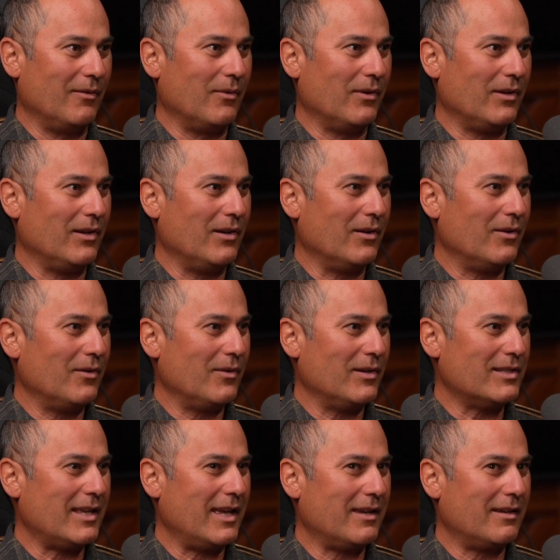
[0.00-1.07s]
And you know,
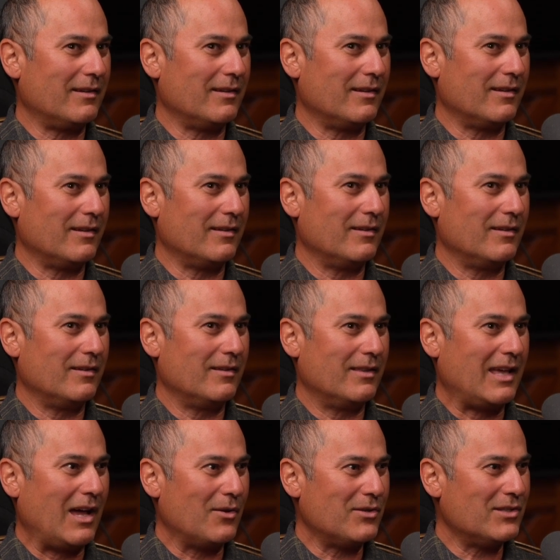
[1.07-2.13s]
it's like
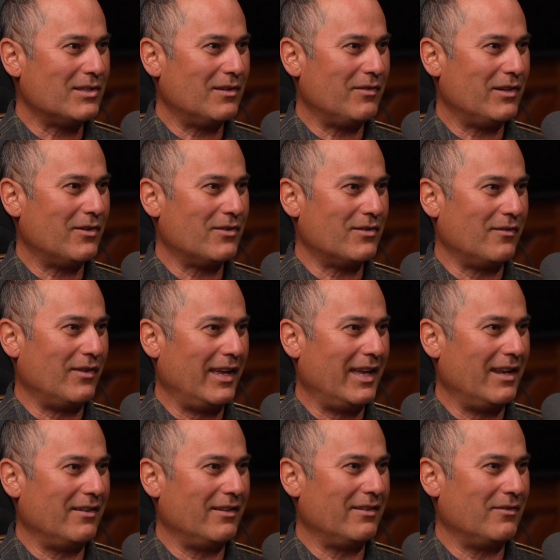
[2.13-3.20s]
thousands of years
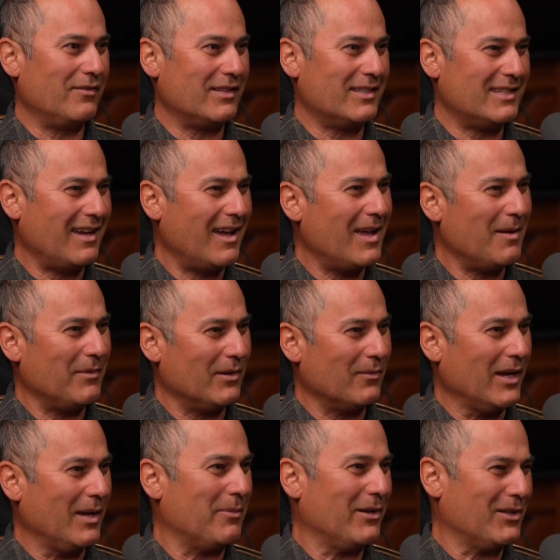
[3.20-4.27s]
ahead of its time in a
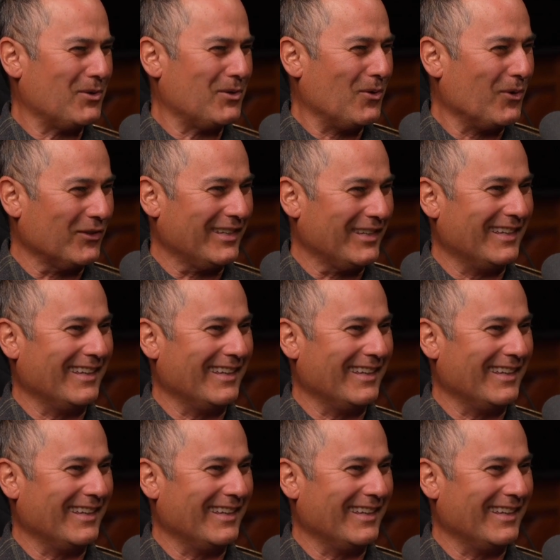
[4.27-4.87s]
way, but it's old,